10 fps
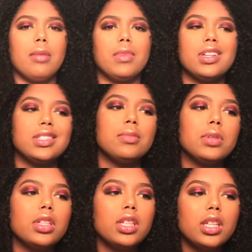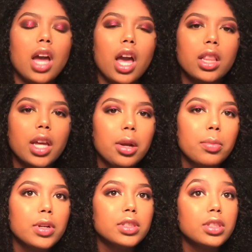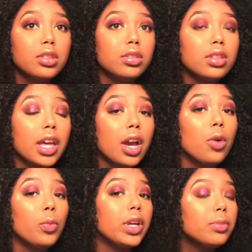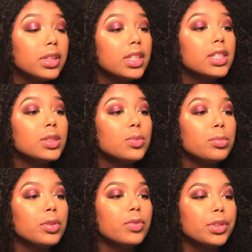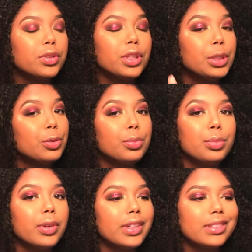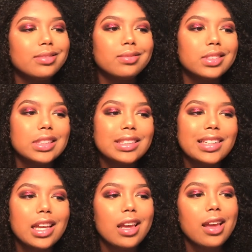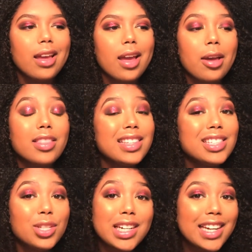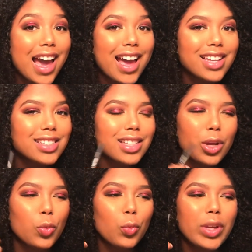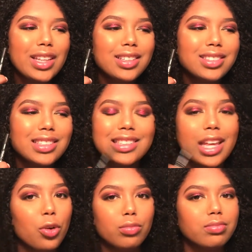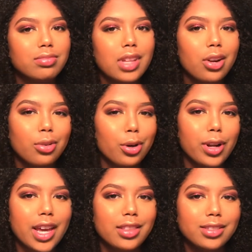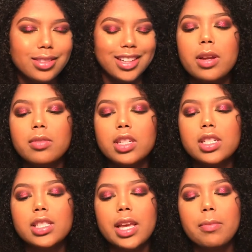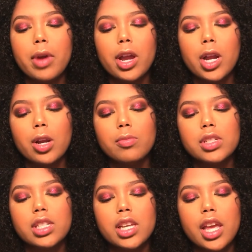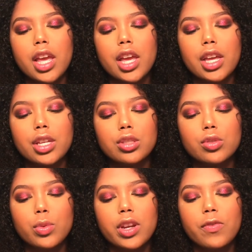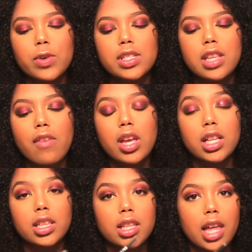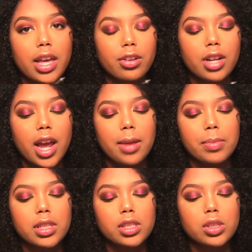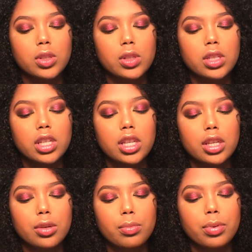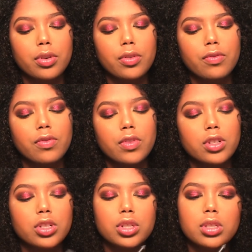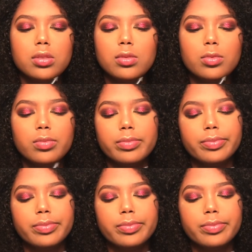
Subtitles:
I'm not typically an eyeliner person. Like a wing with this would be real cute, but these hooded eyes and wings, they don't go together. But I'm gonna take my Urban Decay 24/7 Glide On Eye Pencil in Perversion.